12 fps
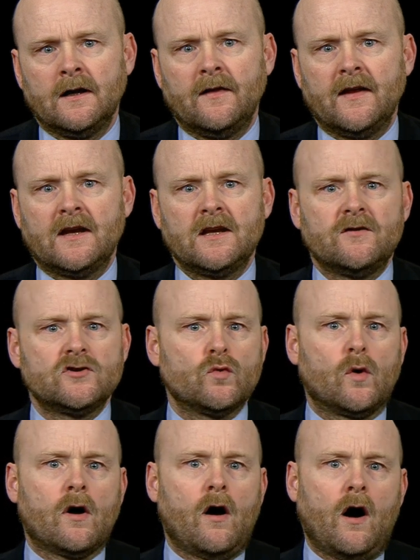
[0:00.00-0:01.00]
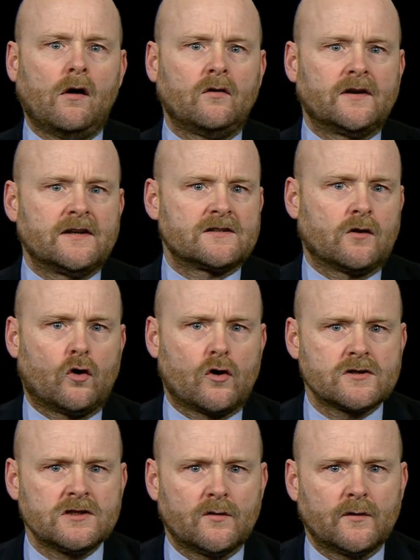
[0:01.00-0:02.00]
The individual colonies
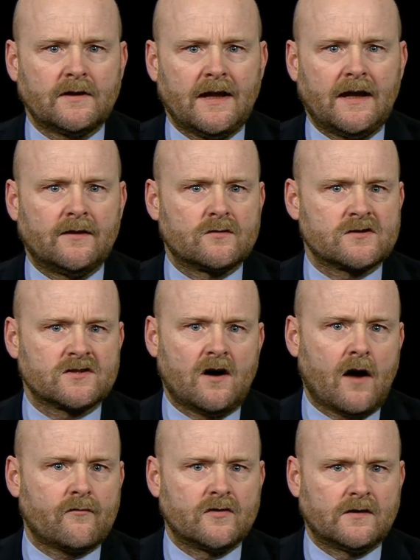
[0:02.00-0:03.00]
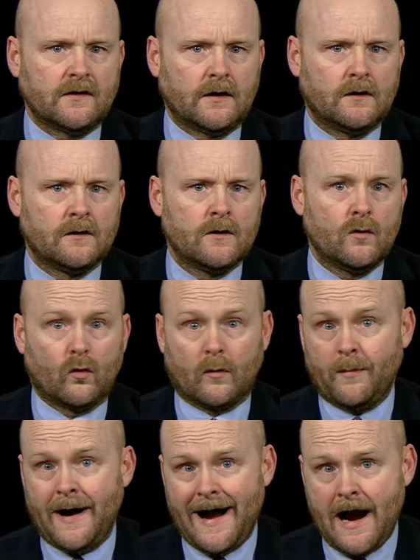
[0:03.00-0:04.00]
largely retained their sovereignty, or
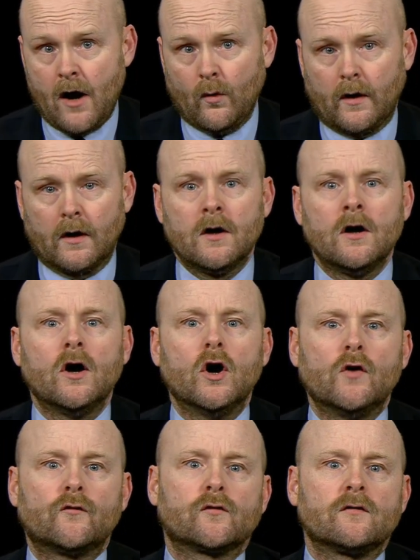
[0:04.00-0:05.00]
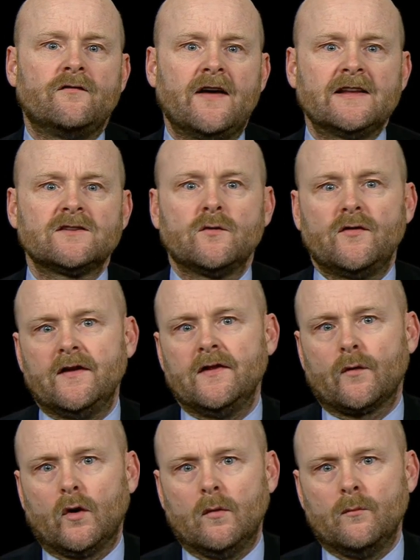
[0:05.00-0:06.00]
power over events within
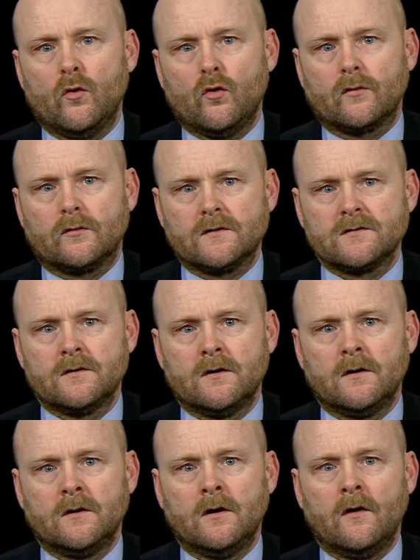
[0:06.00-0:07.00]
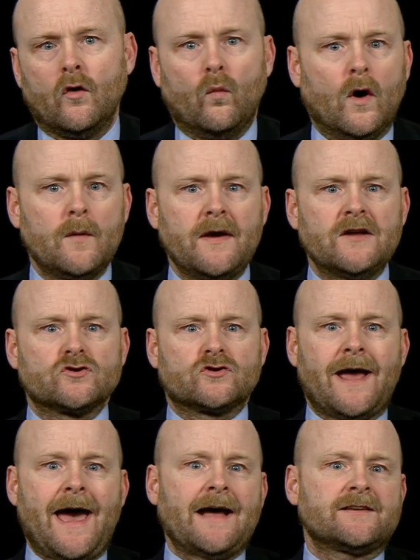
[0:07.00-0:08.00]
their own borders. The one major
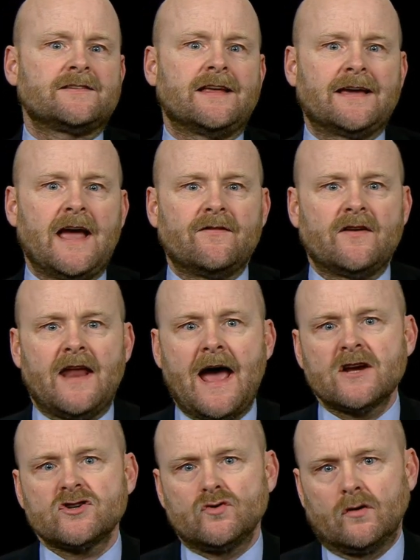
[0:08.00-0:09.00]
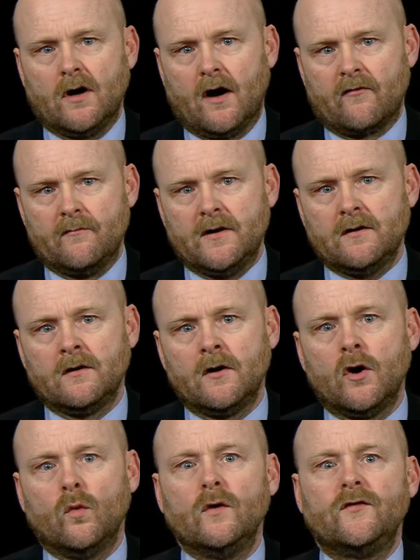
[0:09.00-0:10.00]
task they gave the national government
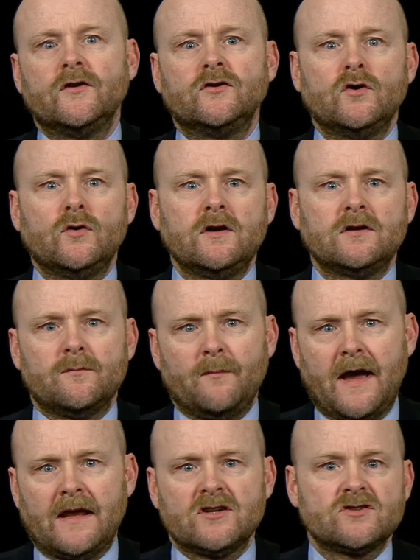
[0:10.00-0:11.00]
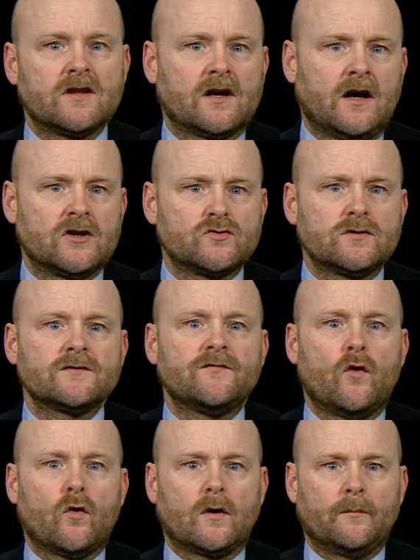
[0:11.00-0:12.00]
was the duty to manage the country's
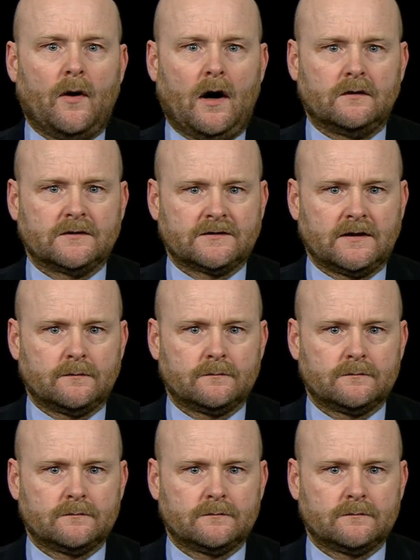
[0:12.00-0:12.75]
foreign policy.